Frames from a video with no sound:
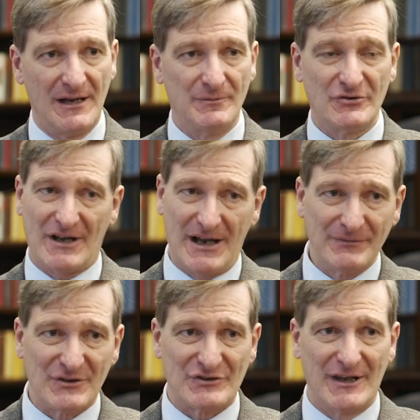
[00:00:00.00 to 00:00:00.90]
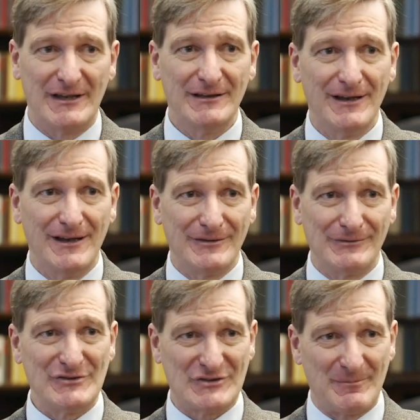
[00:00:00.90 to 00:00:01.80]
in which I have to say
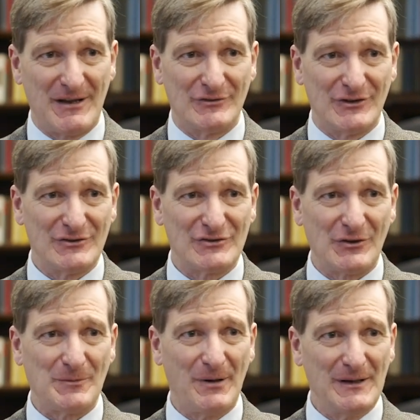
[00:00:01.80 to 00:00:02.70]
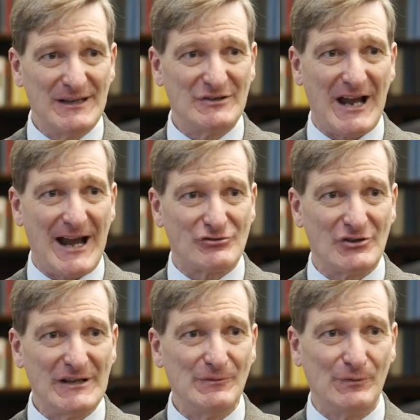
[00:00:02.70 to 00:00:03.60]
there is some evidence that the police
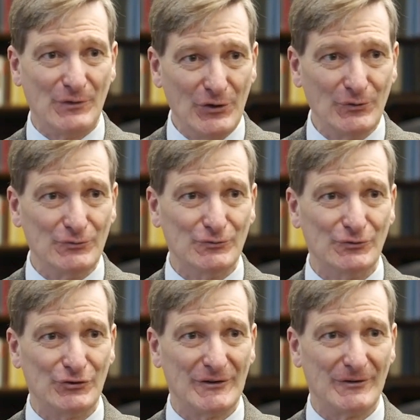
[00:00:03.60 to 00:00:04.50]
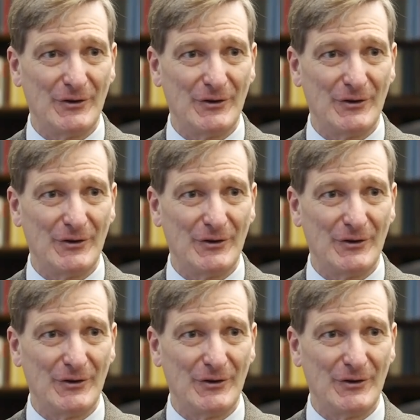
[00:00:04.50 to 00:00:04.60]
actually fueled